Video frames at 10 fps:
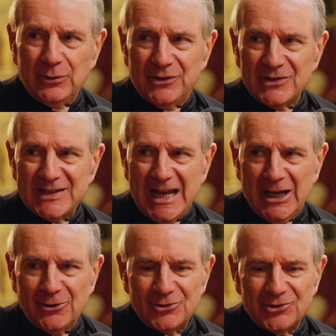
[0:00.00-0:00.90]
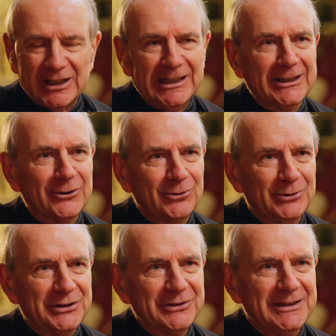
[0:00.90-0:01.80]
with the sand trickling
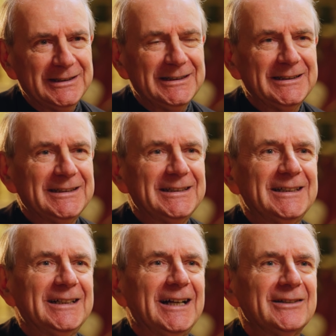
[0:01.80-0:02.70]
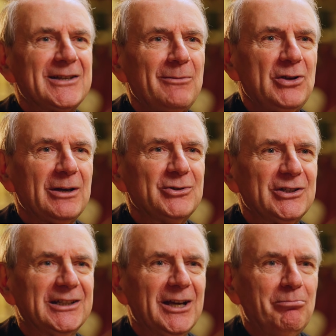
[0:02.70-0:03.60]
through it. And
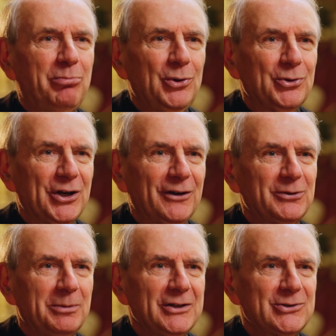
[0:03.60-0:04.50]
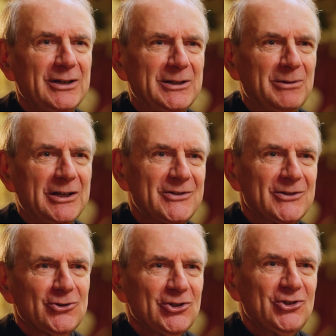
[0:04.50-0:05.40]
sometimes she'd get bored after about 20
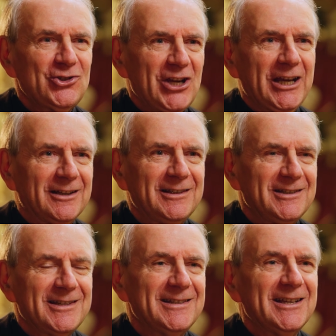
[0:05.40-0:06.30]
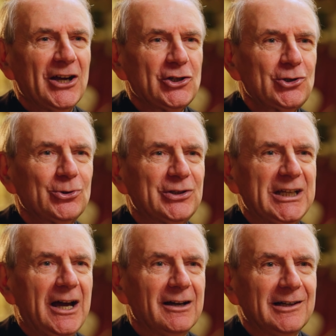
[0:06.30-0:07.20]
minutes and she'd shake. She said, I
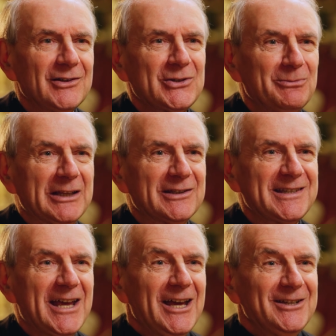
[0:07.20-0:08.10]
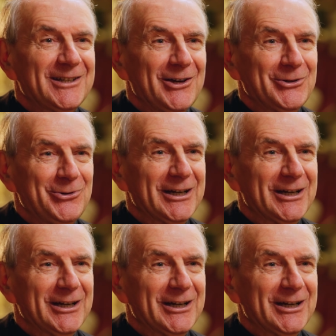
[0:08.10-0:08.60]
shook the hourglass to make the sand go